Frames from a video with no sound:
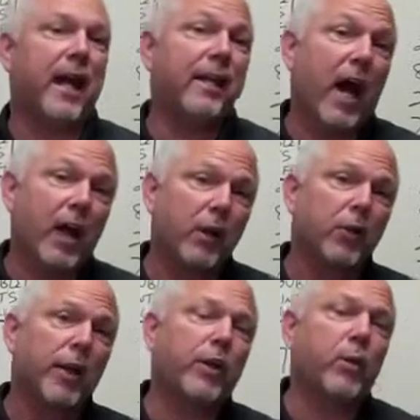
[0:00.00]
not
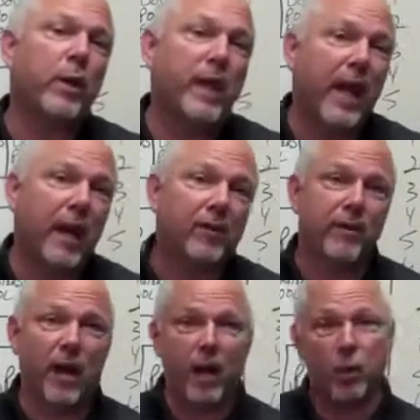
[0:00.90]
only do we
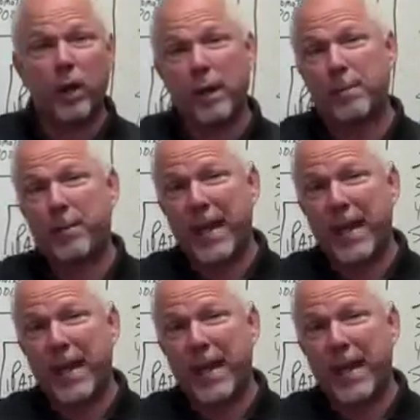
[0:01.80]
have one of the